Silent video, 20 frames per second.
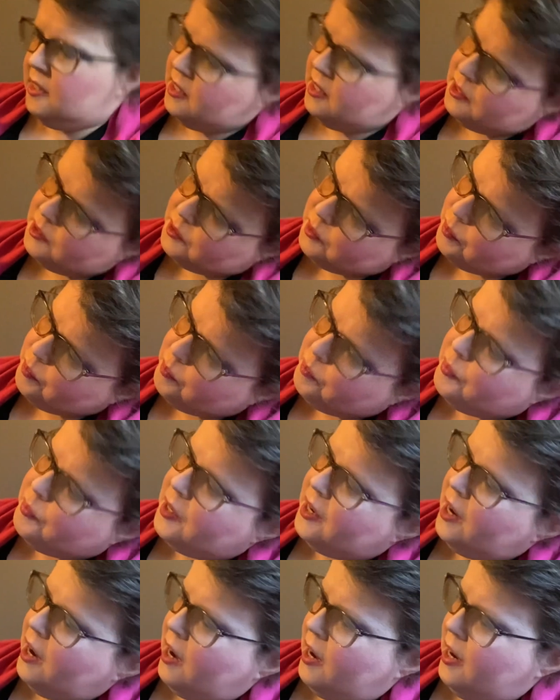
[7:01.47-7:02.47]
says,
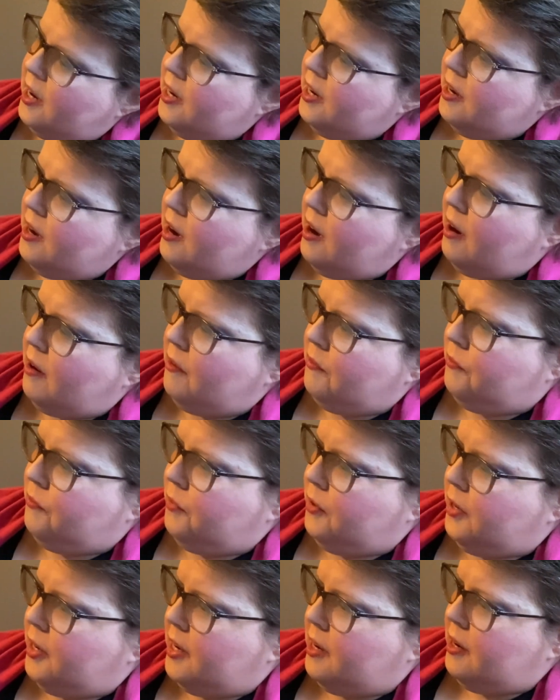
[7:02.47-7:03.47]
behind
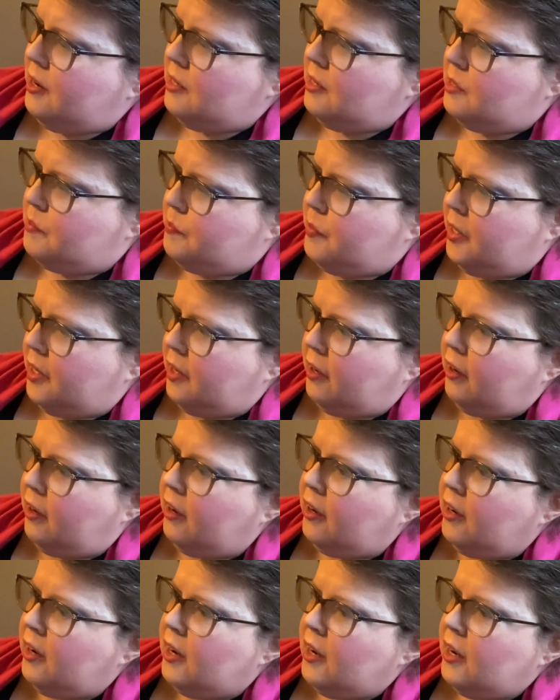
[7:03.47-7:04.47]
every
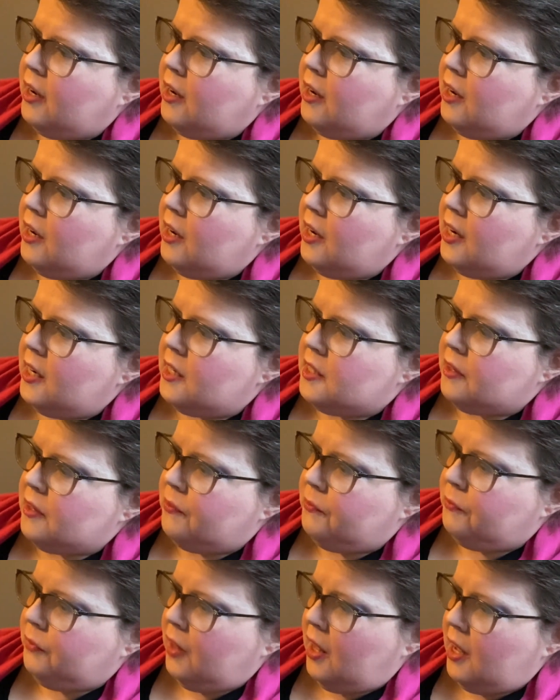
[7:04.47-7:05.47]
spinner is a
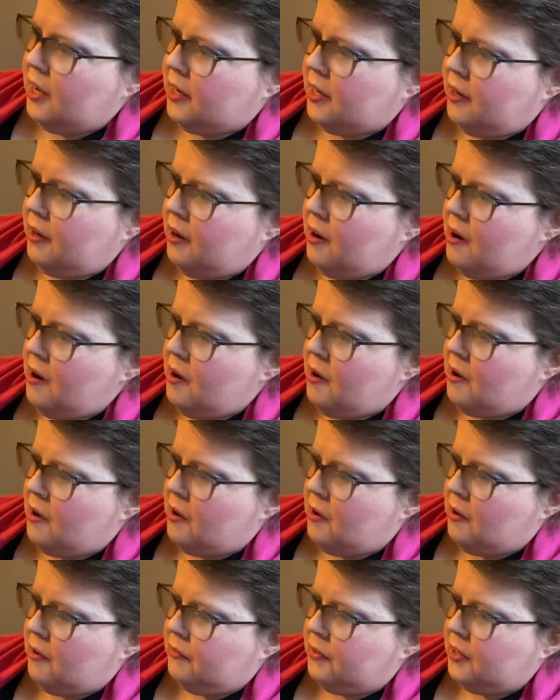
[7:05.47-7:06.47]
flock
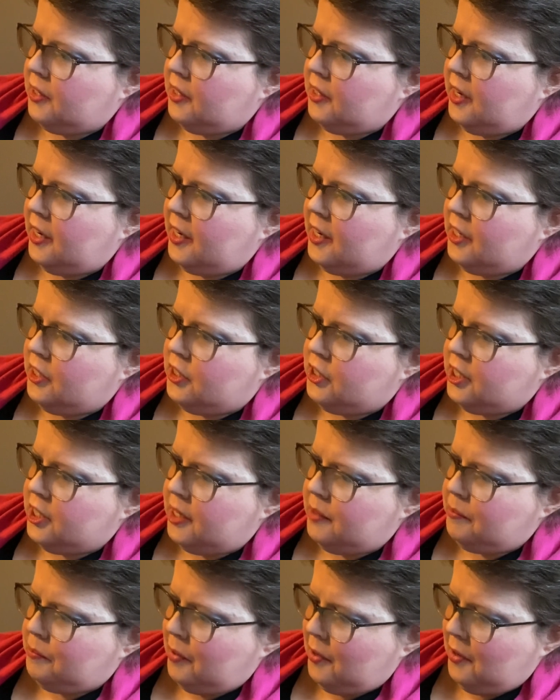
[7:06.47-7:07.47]
of naked
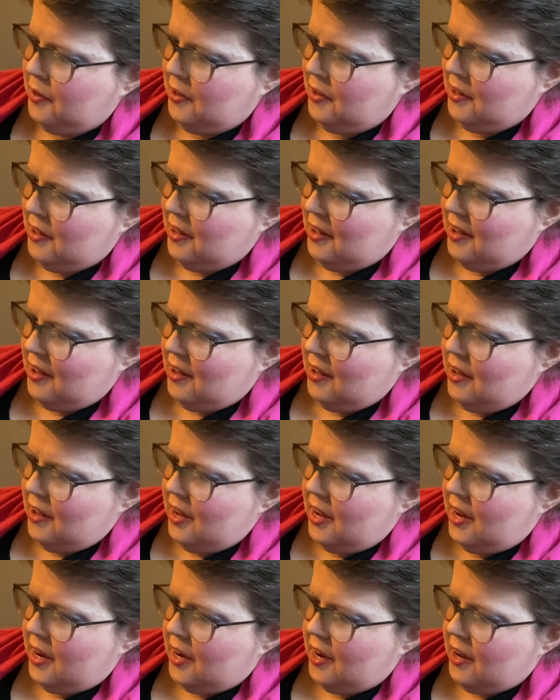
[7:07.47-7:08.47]
sheep.
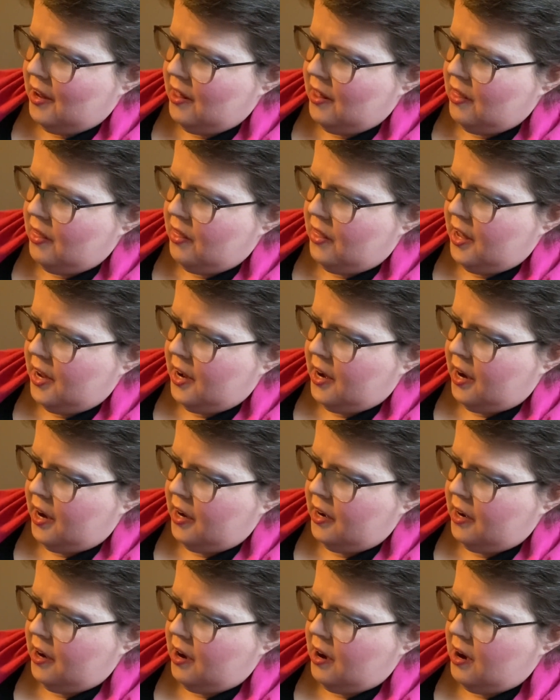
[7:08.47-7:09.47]
They
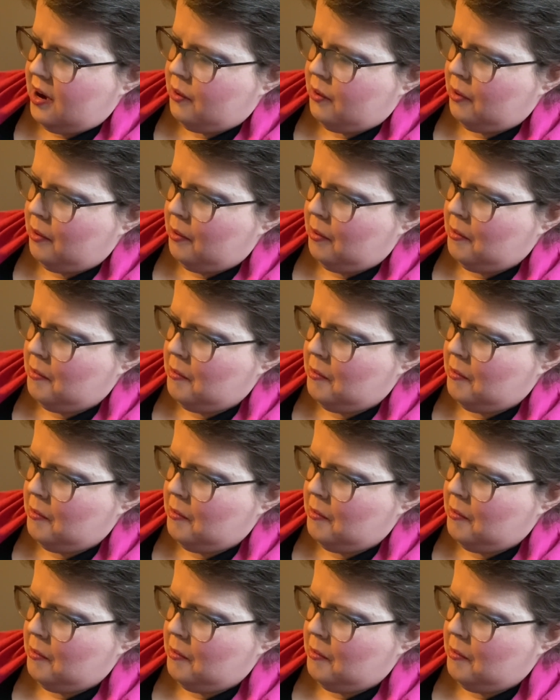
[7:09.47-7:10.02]
got our